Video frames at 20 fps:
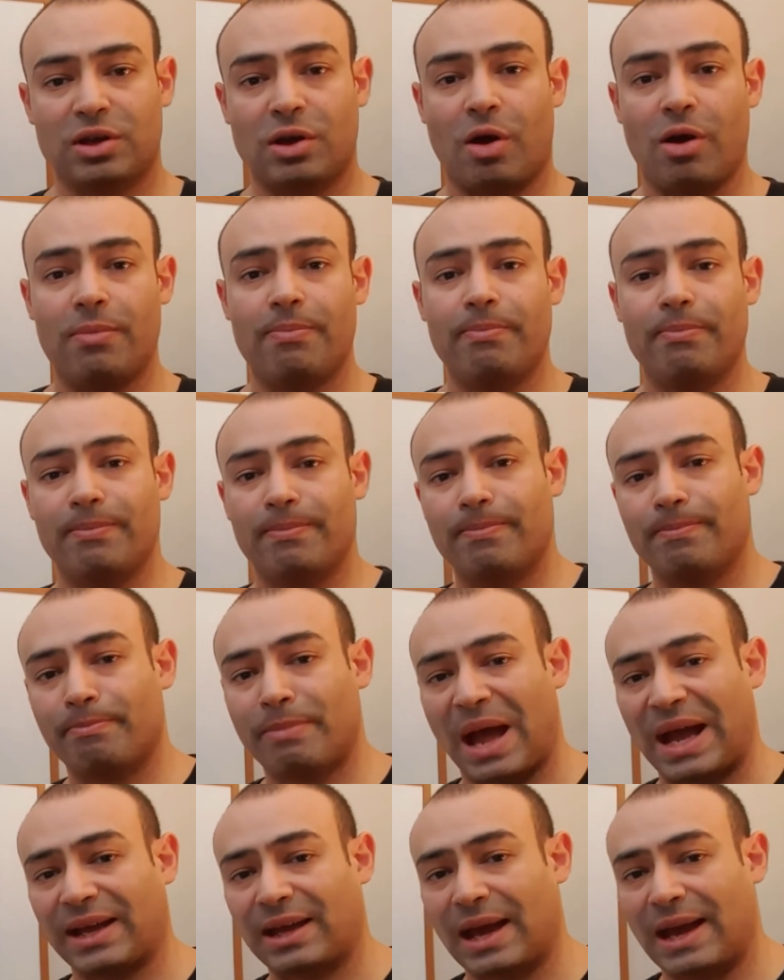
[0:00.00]
going
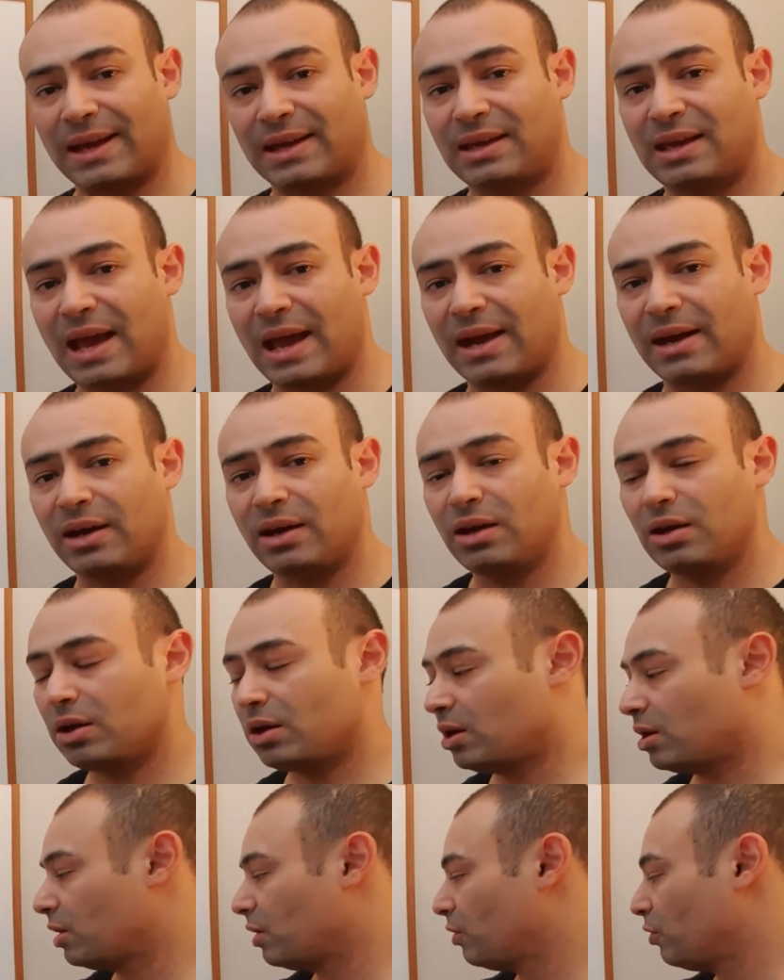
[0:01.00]
back again,
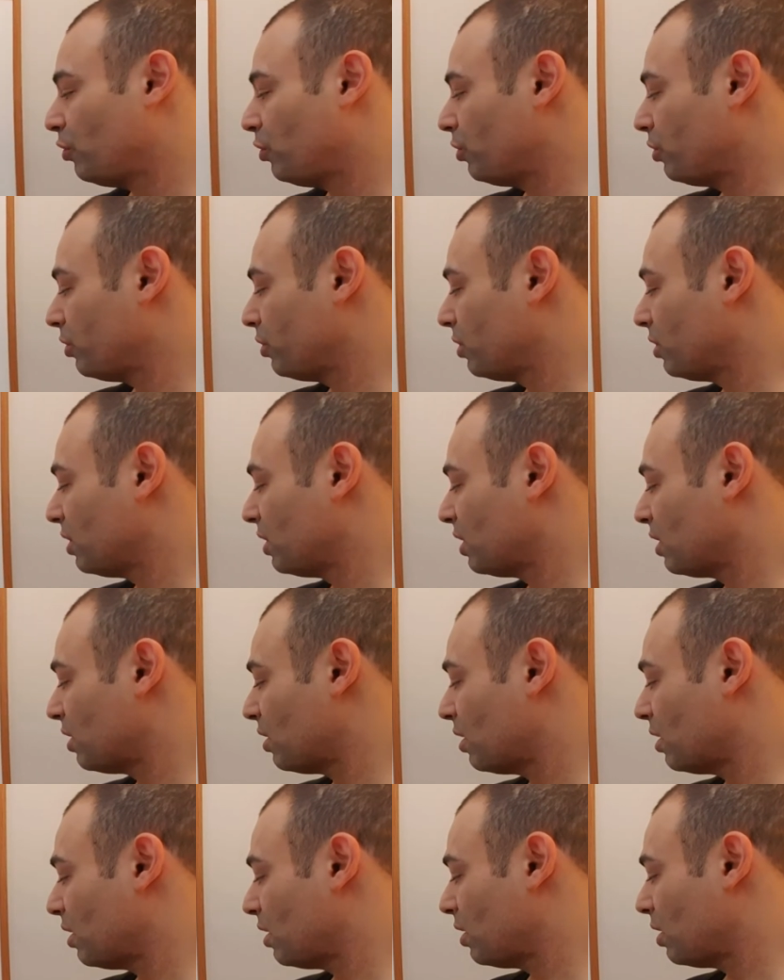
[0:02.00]

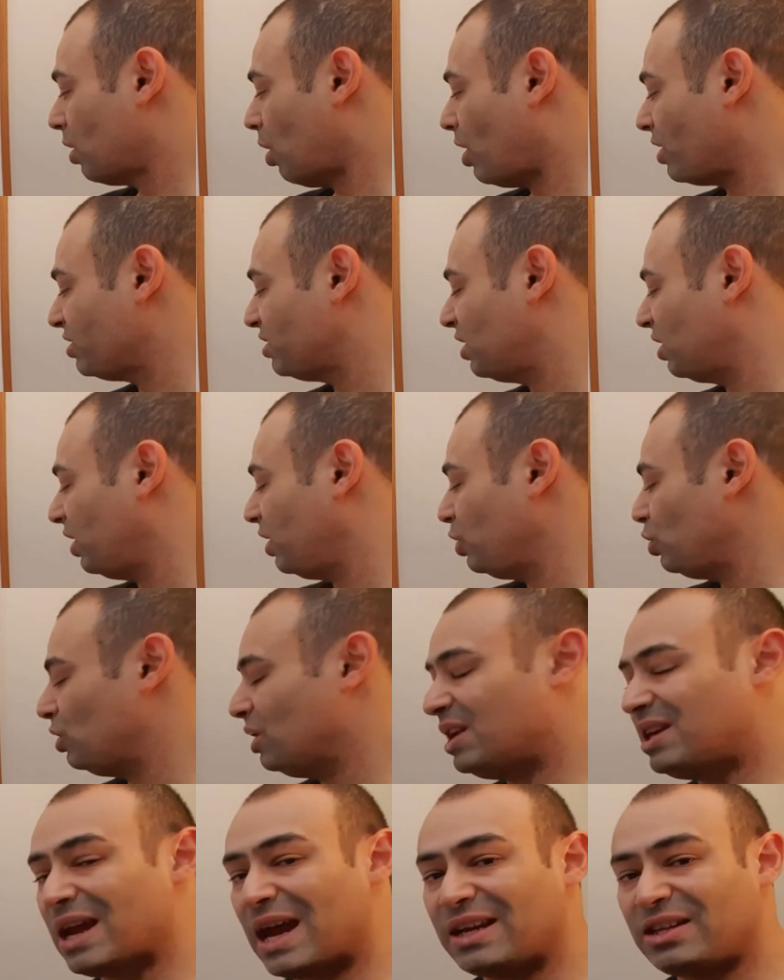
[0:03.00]
ideally you
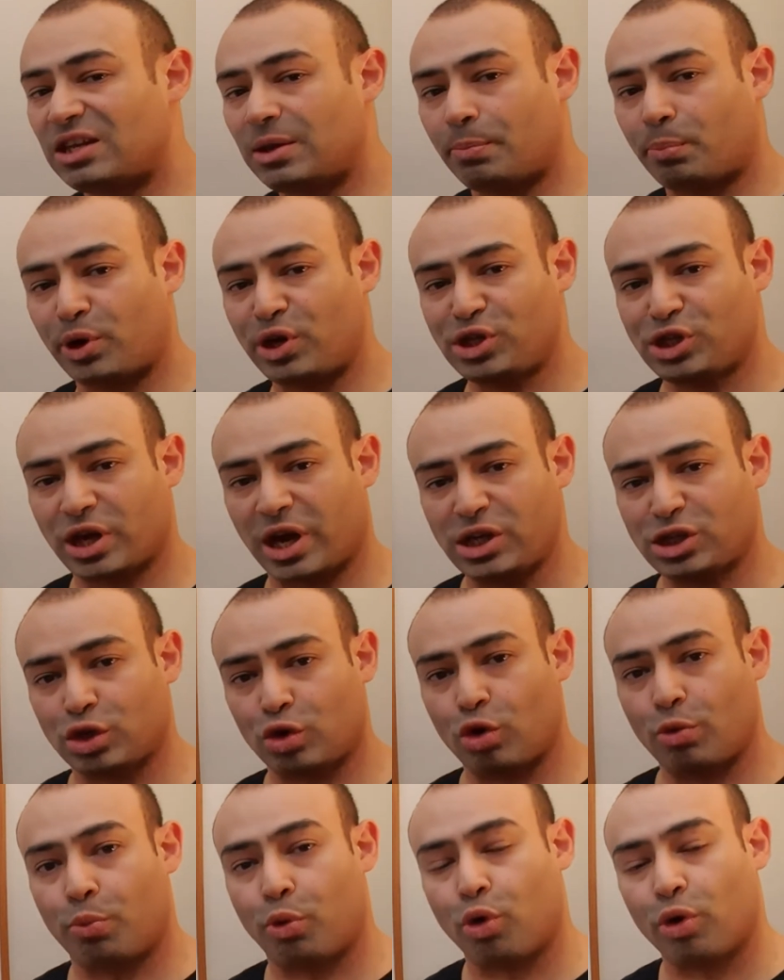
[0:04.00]
need a
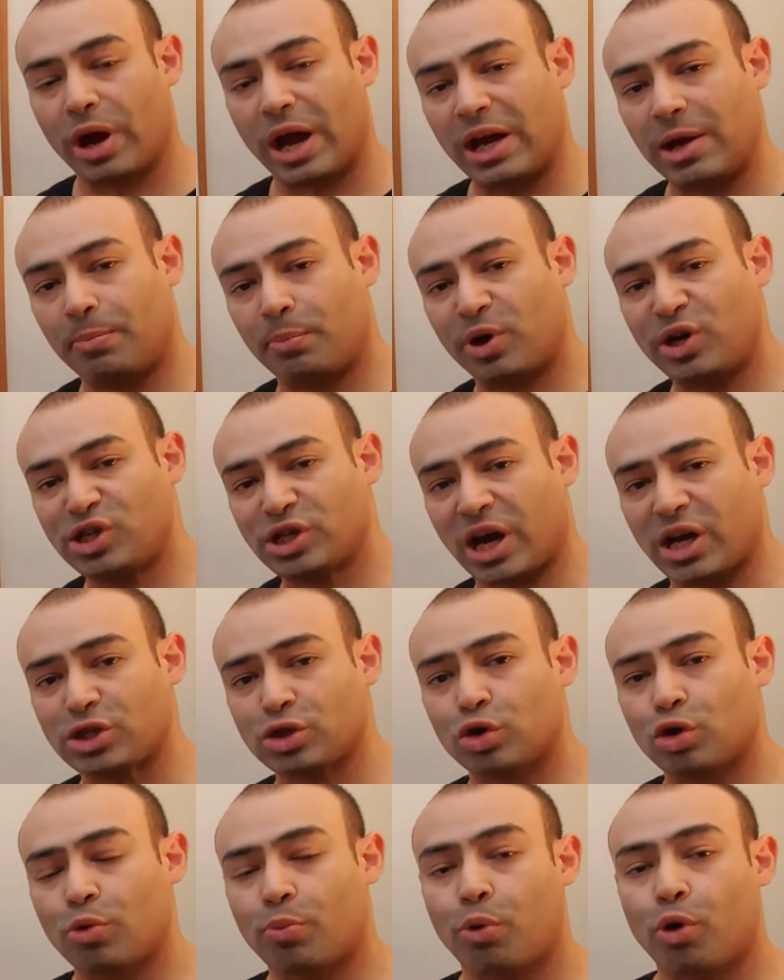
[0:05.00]
depreciation report. A
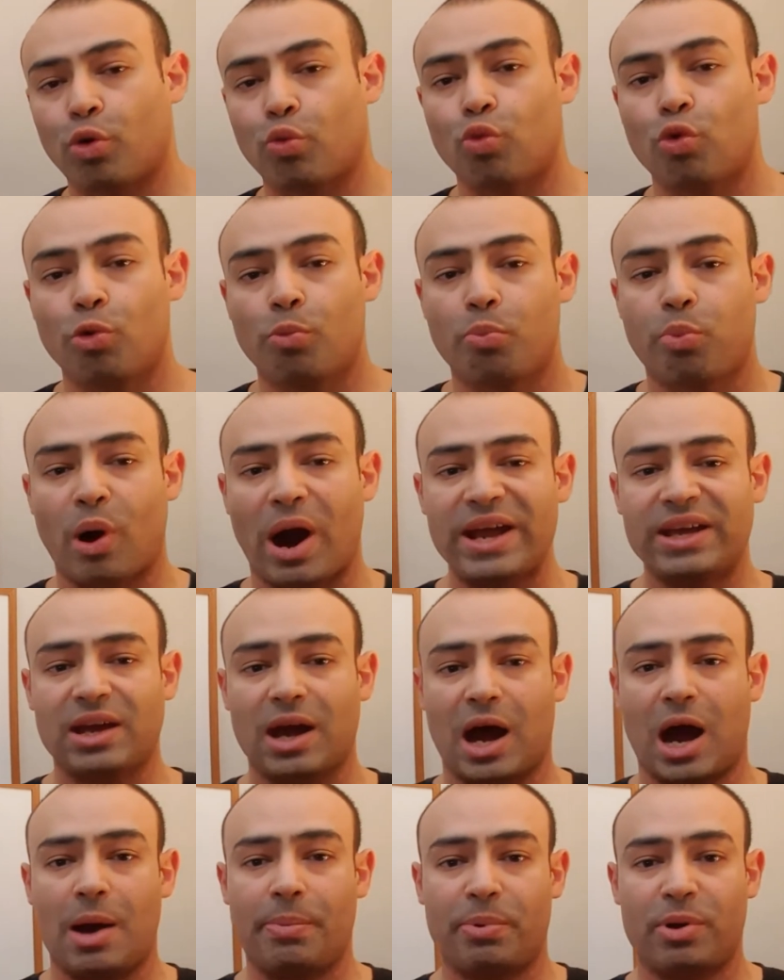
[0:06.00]
depreciation report will
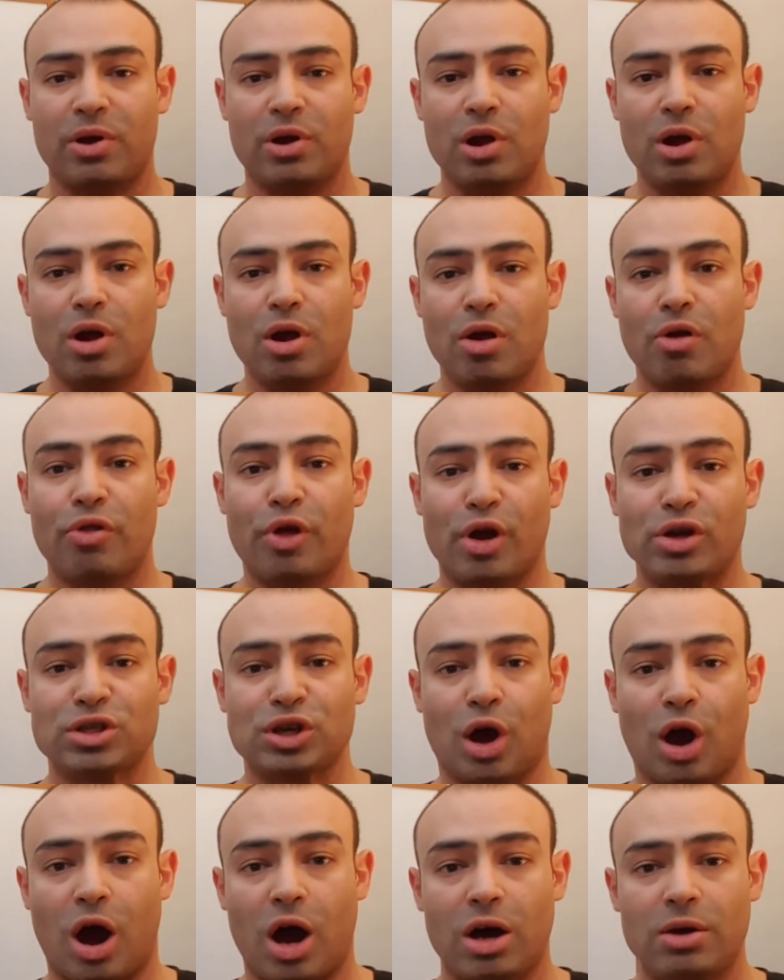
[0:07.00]
break up
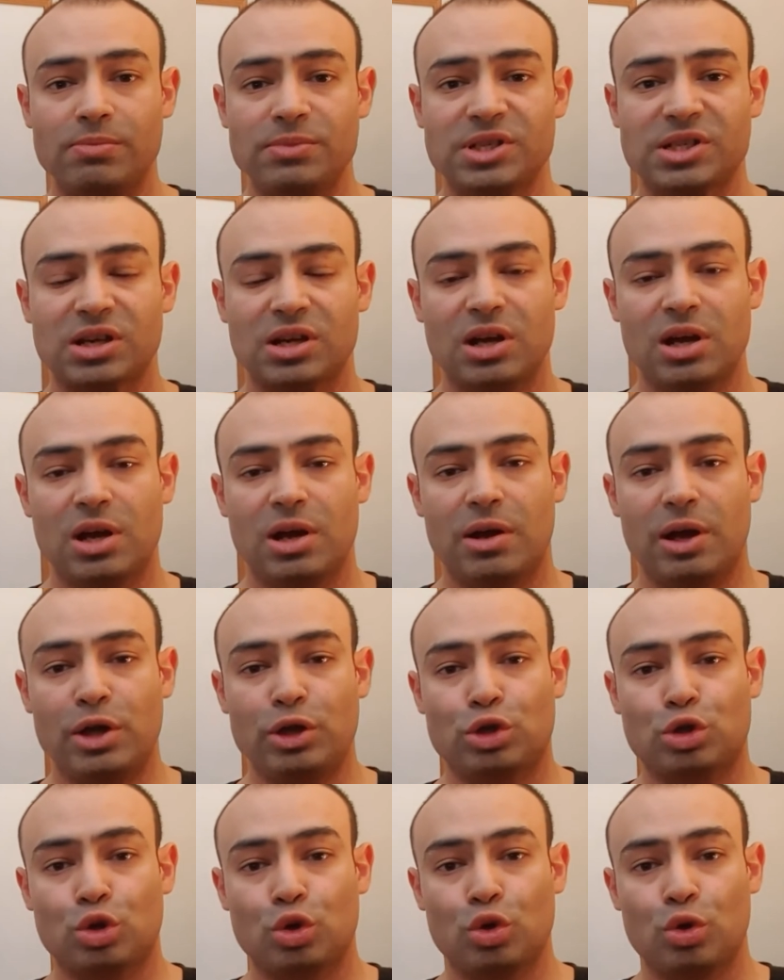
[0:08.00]
those items
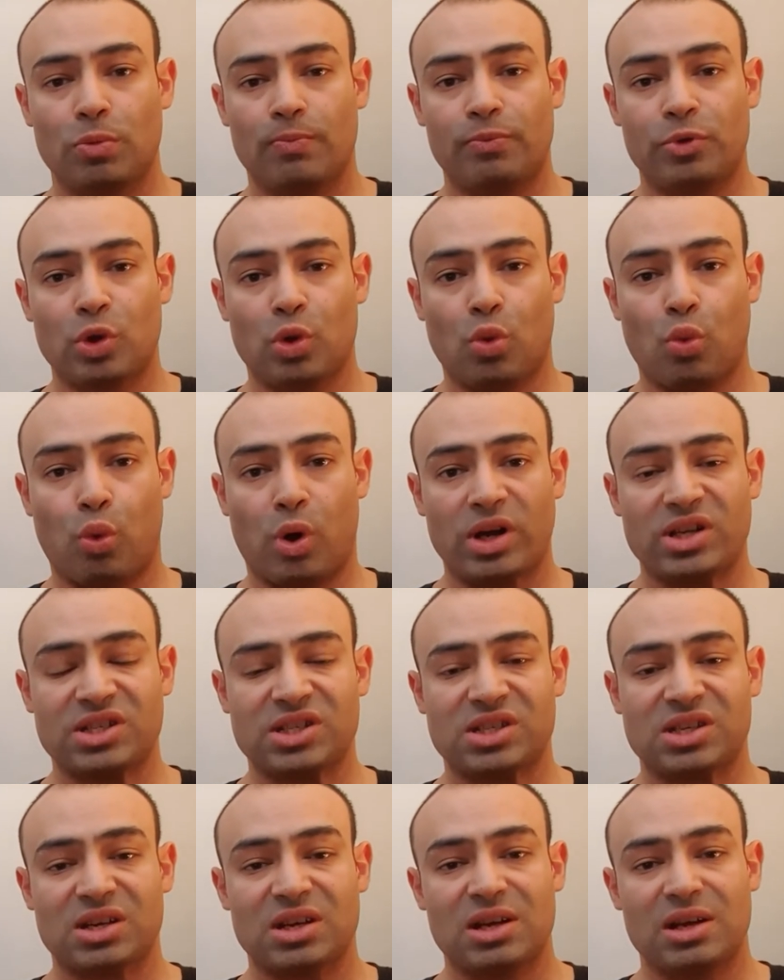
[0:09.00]
into
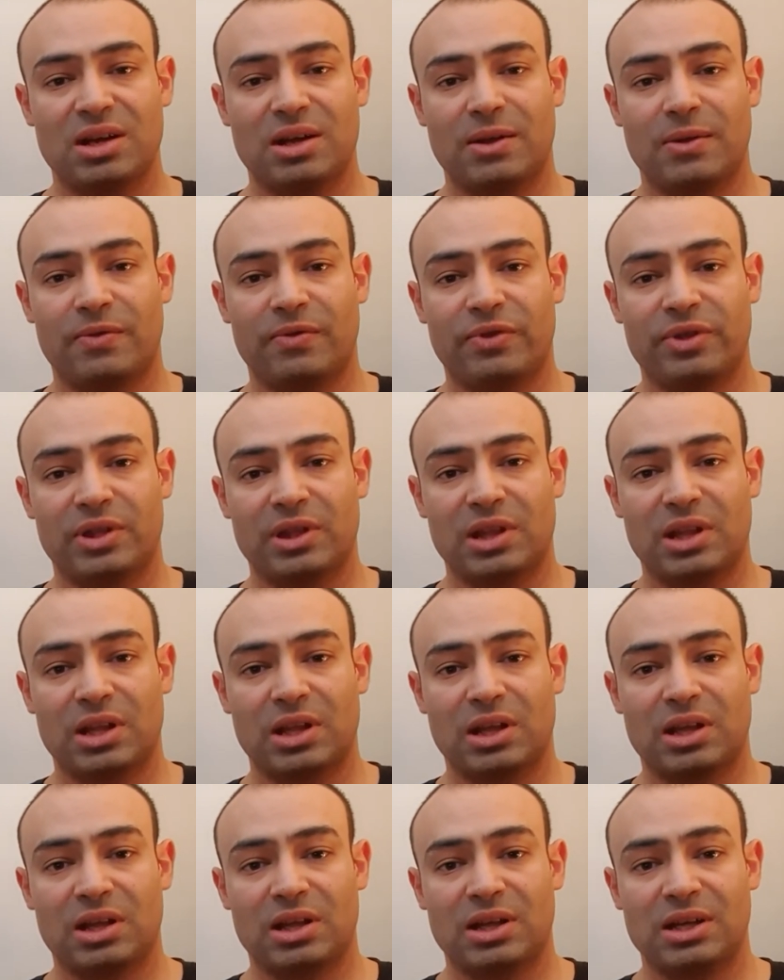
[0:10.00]
what's
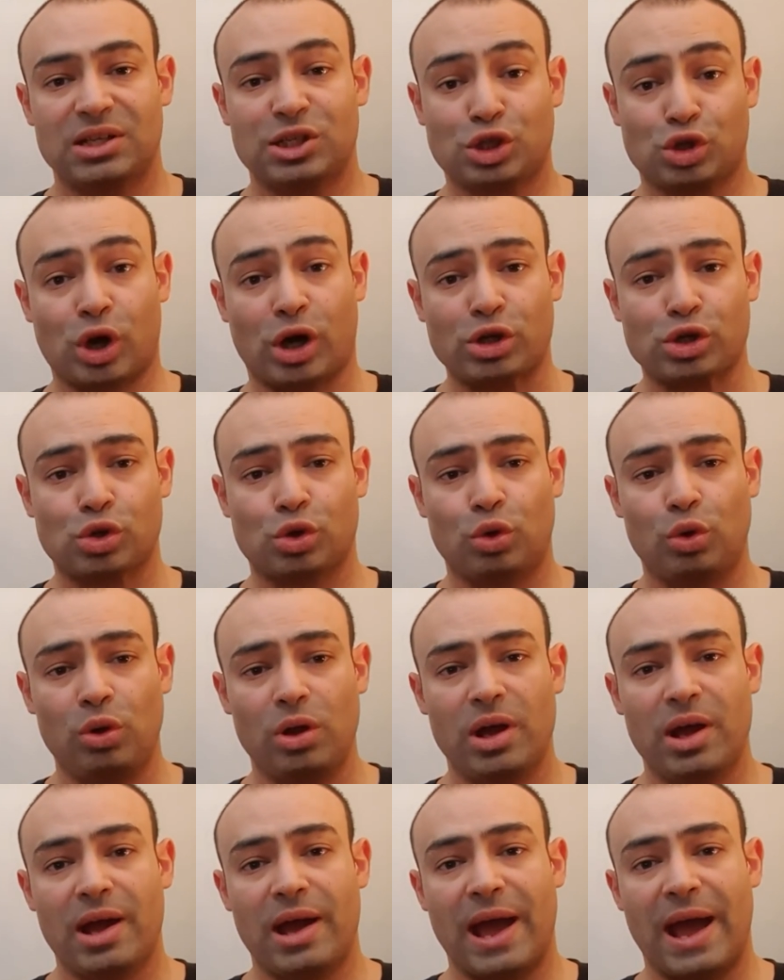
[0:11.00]

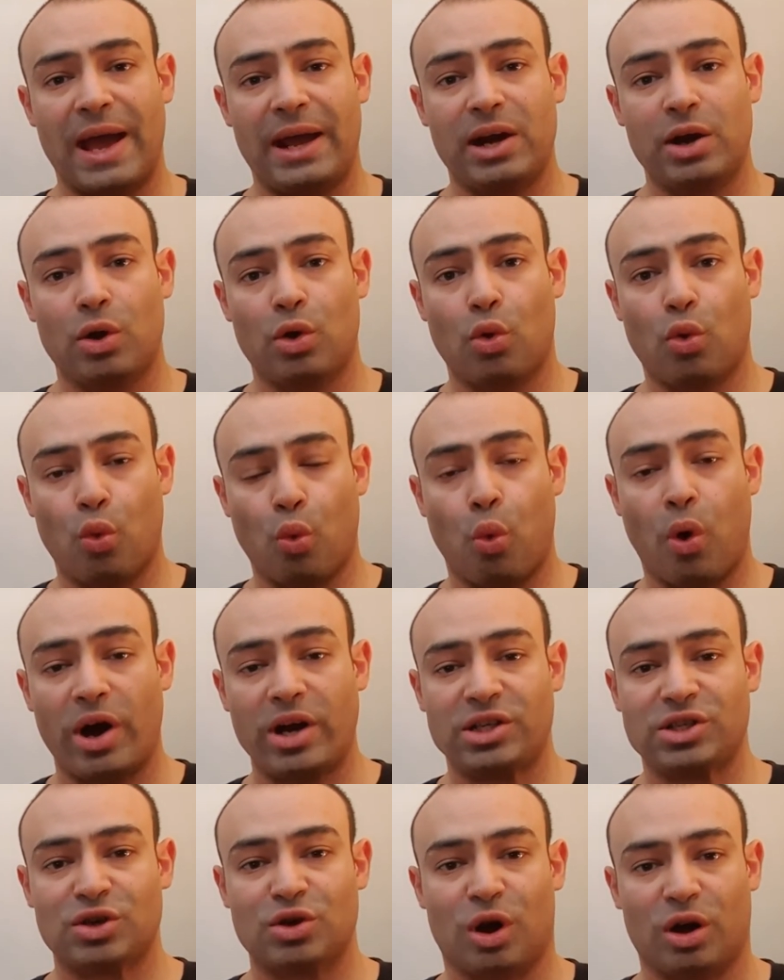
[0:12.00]
structural and
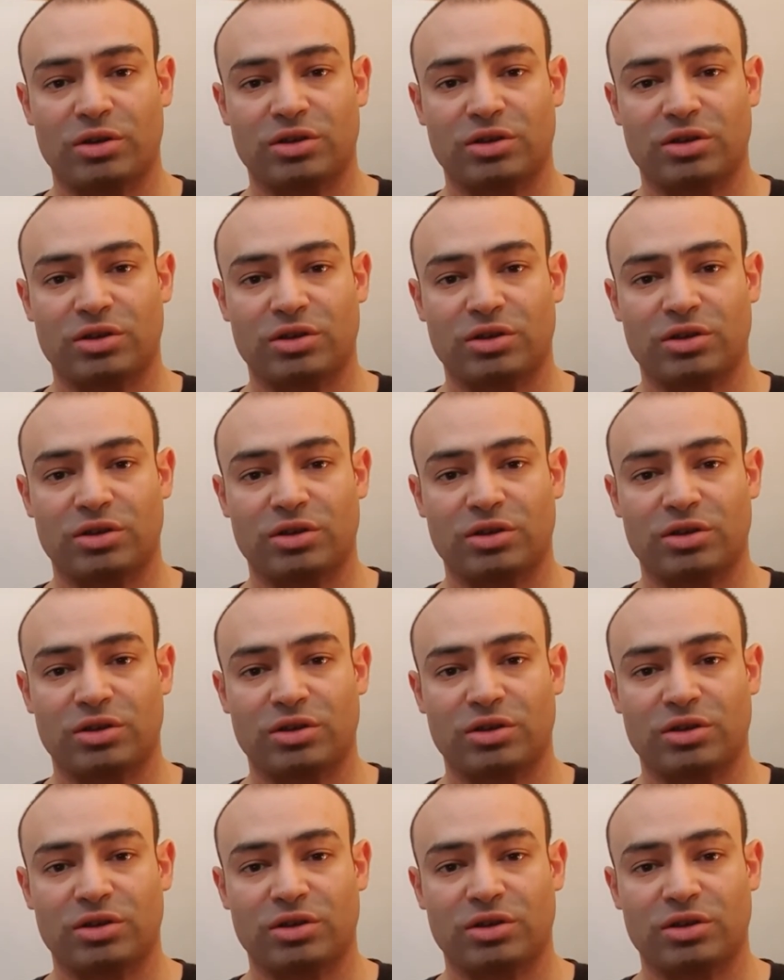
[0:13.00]
what is